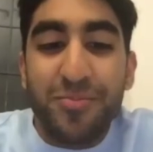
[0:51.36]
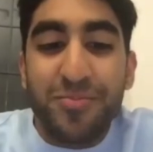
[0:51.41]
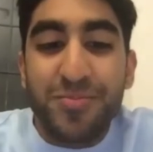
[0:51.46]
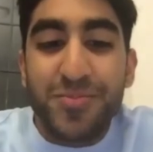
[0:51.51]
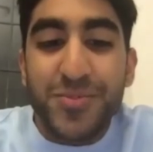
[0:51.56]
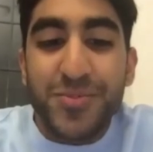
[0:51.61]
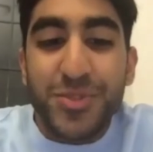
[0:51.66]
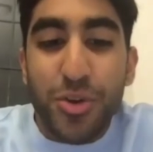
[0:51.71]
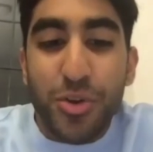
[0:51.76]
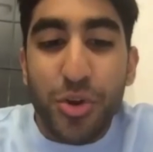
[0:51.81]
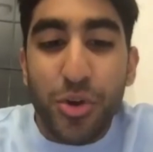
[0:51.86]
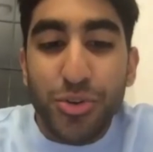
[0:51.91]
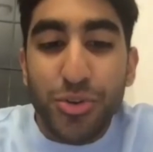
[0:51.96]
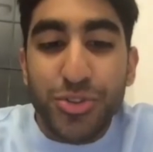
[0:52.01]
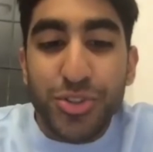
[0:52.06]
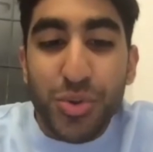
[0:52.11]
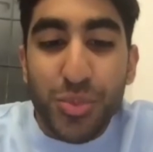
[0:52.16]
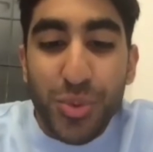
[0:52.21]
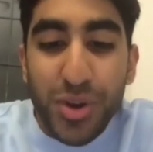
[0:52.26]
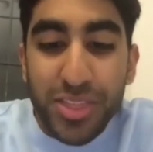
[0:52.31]
So
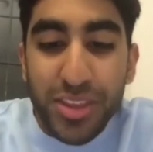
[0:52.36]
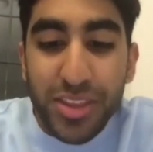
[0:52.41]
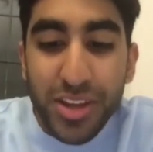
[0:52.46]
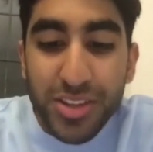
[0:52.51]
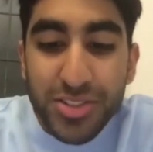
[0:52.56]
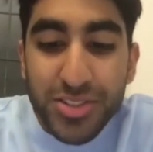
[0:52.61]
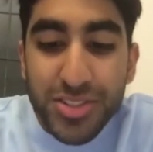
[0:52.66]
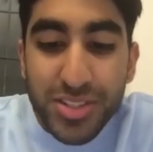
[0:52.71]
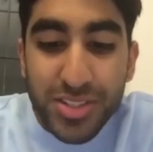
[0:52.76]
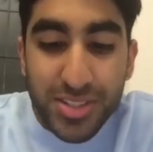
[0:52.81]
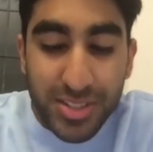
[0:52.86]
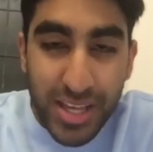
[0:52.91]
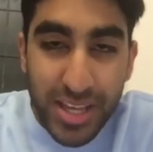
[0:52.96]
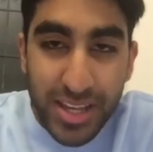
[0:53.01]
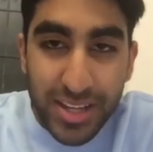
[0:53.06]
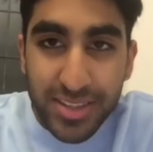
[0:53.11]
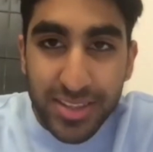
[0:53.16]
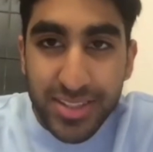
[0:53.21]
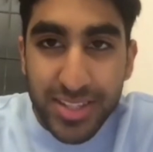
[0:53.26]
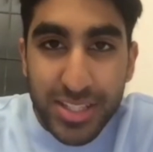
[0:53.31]
also with us,
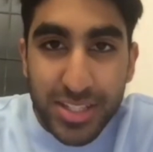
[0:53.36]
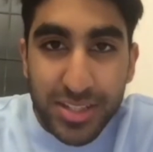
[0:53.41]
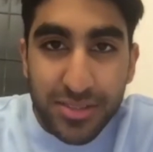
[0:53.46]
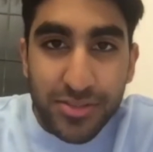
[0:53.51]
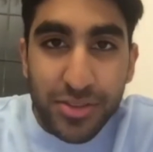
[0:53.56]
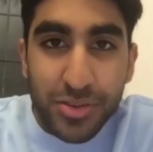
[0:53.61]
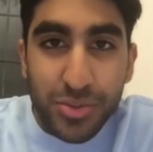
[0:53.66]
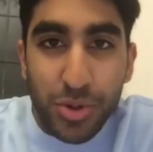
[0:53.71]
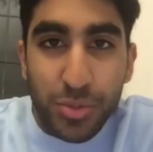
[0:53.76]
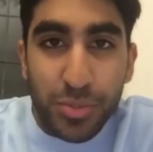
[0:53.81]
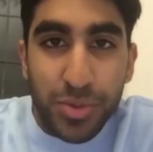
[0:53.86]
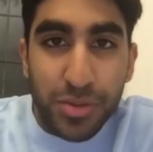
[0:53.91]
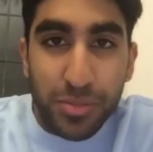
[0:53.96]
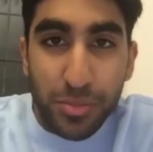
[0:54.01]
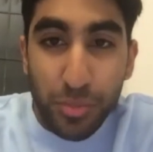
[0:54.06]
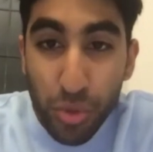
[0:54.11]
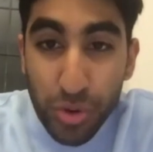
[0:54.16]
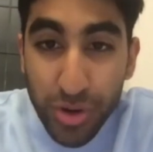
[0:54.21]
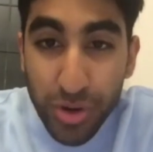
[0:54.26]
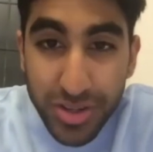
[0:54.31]
taking this interview will be
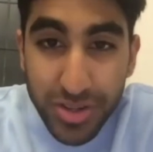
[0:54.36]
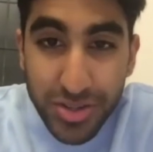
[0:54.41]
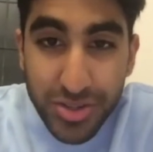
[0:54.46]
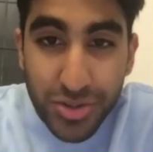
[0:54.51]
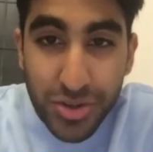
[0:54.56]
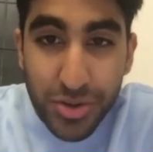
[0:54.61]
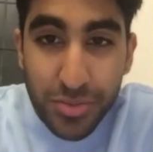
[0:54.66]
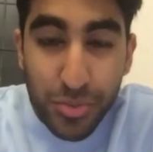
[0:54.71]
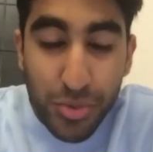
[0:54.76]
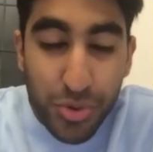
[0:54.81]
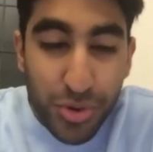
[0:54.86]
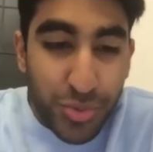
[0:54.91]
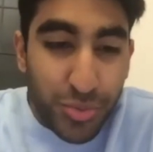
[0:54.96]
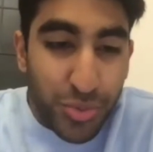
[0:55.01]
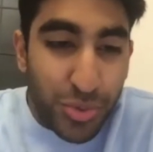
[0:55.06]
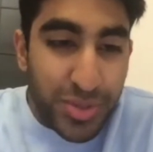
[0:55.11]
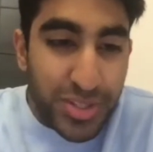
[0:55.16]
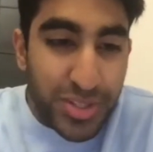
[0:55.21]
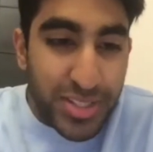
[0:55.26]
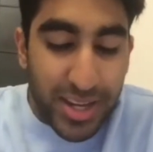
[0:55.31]
Morgan. So Morgan
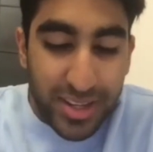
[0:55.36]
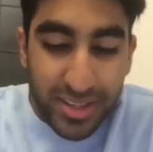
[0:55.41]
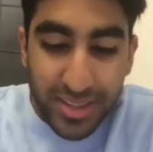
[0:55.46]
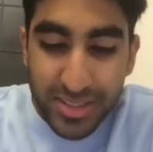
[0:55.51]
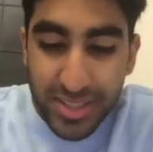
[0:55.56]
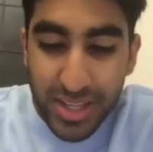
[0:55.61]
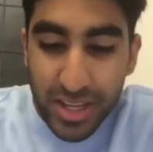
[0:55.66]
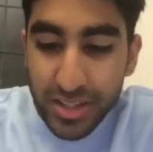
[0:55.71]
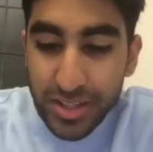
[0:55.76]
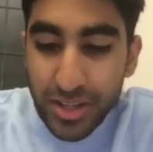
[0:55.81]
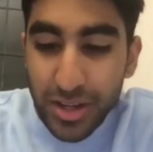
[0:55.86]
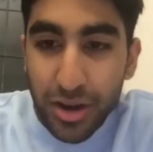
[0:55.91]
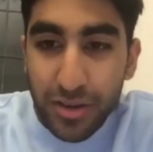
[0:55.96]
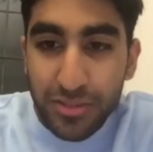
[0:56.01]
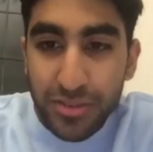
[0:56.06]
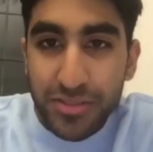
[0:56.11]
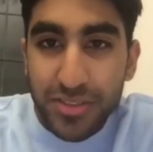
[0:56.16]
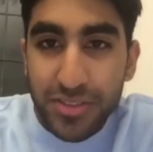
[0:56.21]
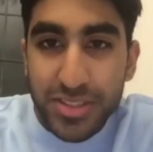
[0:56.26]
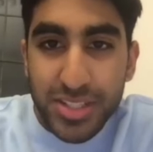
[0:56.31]
will be taking the second half
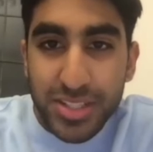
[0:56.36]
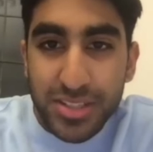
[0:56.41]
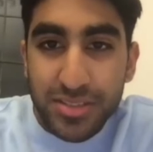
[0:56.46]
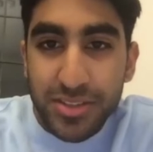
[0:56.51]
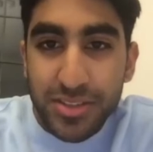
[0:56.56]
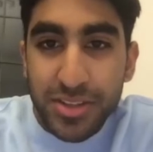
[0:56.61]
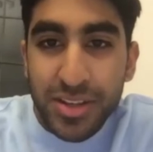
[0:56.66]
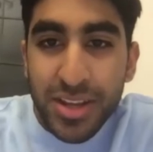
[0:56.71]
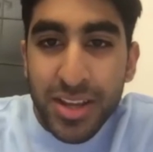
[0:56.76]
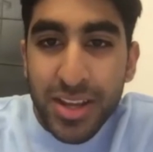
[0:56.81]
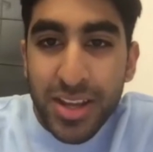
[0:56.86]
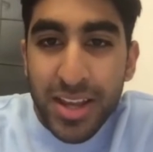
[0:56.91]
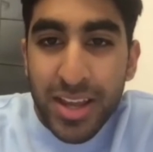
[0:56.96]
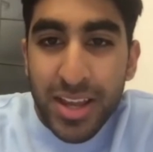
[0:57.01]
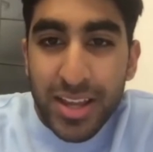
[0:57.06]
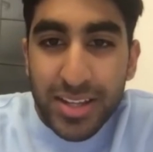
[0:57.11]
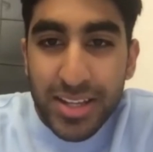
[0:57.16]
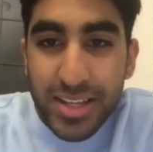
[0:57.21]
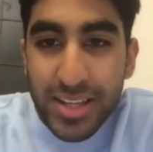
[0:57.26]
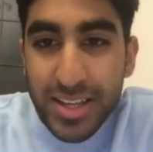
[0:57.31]
of this interview,
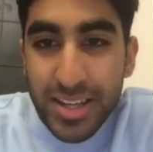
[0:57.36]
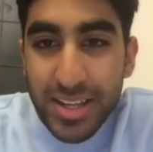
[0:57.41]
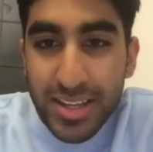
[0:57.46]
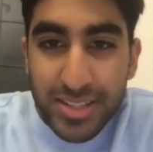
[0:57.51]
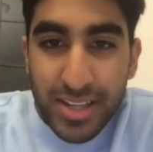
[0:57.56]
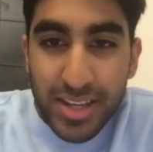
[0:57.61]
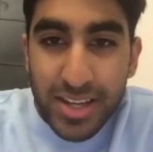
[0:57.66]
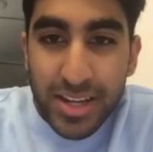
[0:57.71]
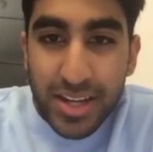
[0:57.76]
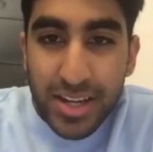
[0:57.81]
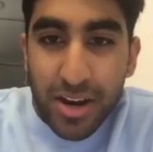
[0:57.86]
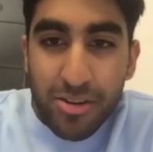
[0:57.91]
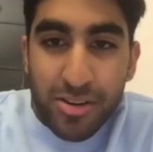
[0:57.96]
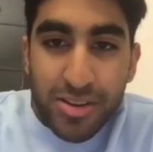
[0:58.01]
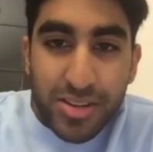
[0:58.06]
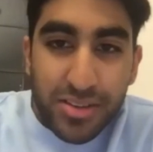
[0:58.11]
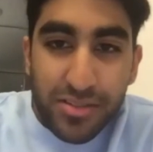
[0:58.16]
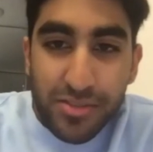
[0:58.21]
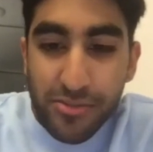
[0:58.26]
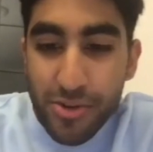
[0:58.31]
and he is a
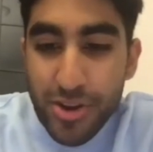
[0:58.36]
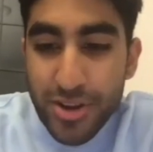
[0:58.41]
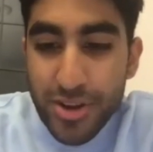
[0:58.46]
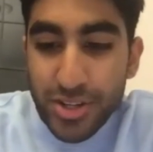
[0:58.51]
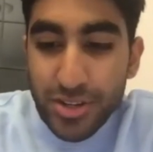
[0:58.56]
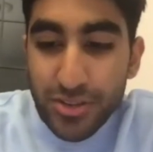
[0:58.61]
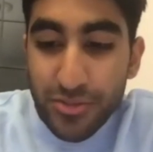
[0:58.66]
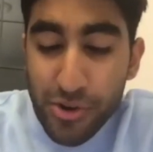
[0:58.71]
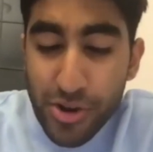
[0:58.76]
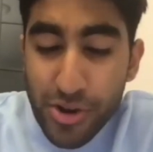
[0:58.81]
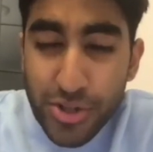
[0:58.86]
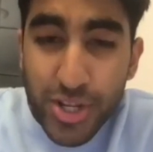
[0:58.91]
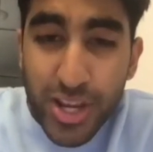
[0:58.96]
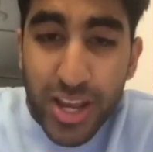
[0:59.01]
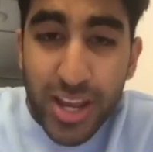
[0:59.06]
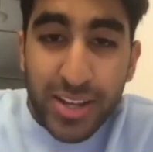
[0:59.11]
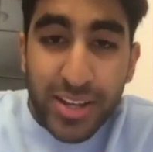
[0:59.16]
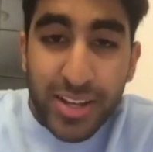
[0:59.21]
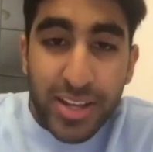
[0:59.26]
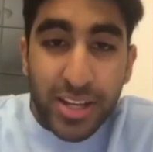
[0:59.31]
current French
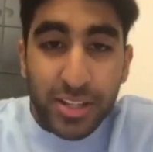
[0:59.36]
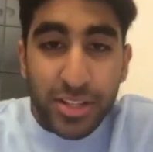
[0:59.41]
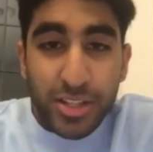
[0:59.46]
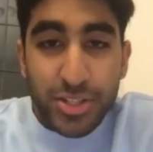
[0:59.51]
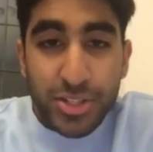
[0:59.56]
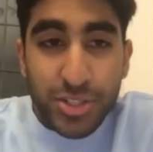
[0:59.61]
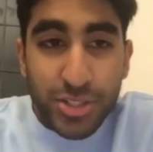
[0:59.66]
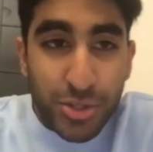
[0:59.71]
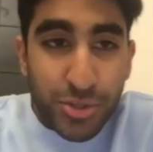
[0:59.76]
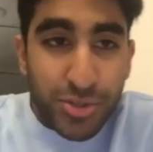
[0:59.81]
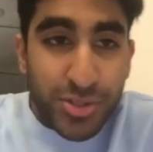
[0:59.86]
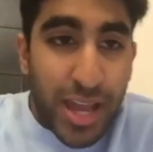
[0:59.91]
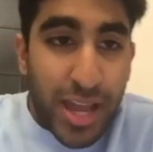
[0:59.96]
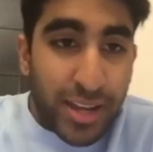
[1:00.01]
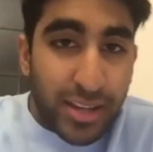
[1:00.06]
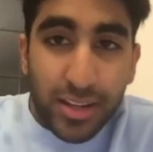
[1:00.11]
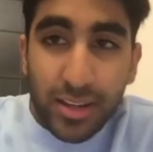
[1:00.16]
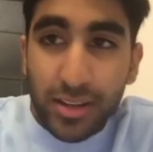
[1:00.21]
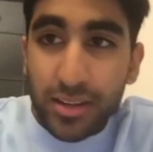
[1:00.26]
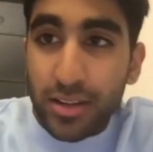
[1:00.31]
and English student at
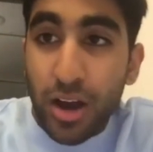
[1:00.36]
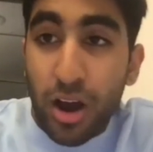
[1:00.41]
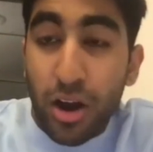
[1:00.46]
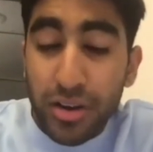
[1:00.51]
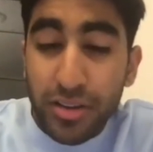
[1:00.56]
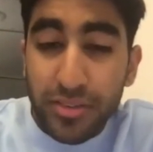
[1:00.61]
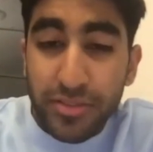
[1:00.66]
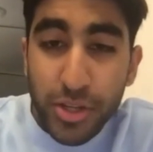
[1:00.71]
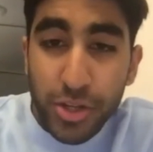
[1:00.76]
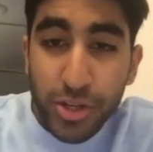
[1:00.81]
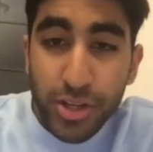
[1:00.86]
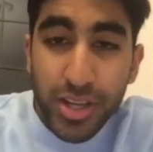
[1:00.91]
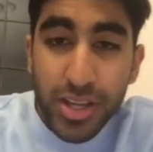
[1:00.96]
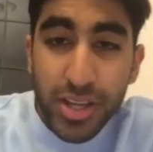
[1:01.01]
Cardiff Uni.